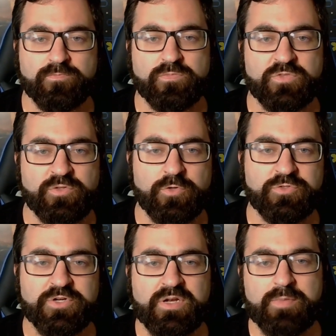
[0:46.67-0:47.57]
so
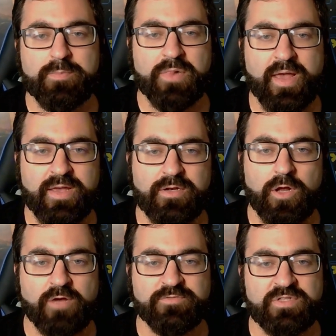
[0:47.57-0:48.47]
those are going to be playing
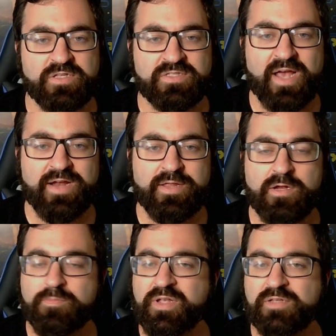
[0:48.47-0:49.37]
off to the side
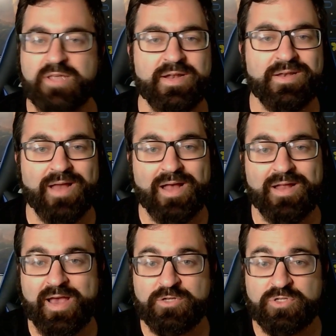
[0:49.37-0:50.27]
here because I did
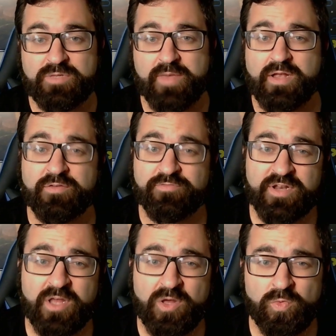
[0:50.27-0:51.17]
not actually make a
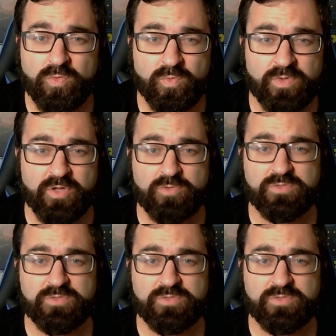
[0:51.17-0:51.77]
video with those